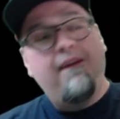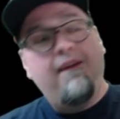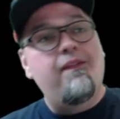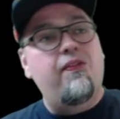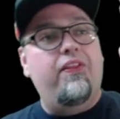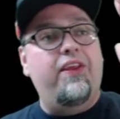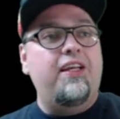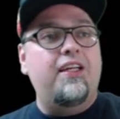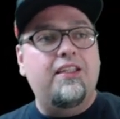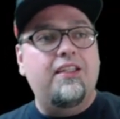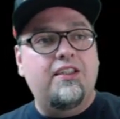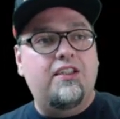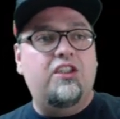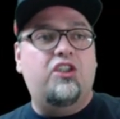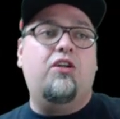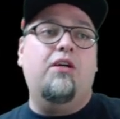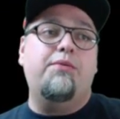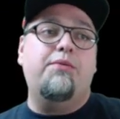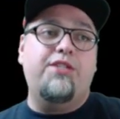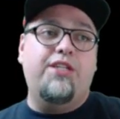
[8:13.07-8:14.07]
Link in the
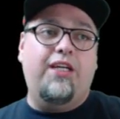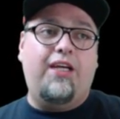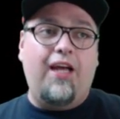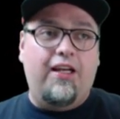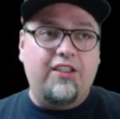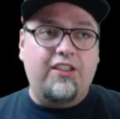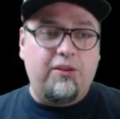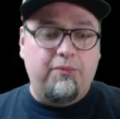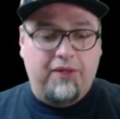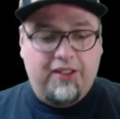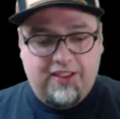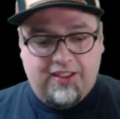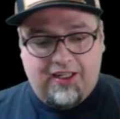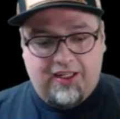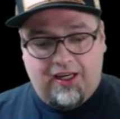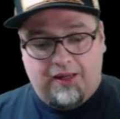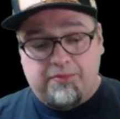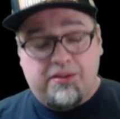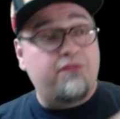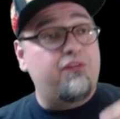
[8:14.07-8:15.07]
description to Castlemania
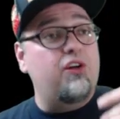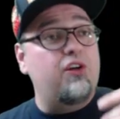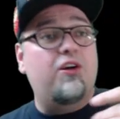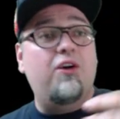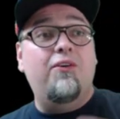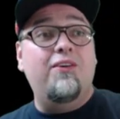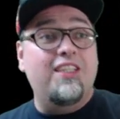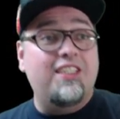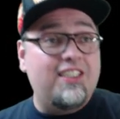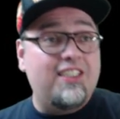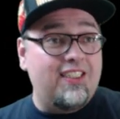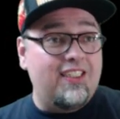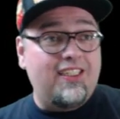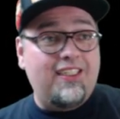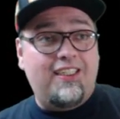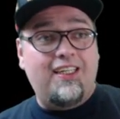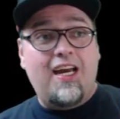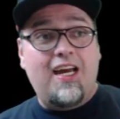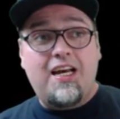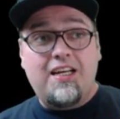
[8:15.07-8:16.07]
Games. If you're going to
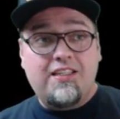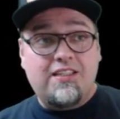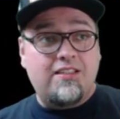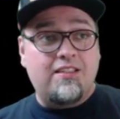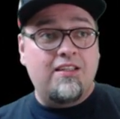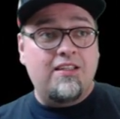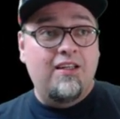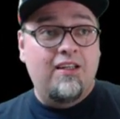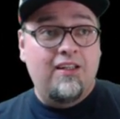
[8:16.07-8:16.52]
CES,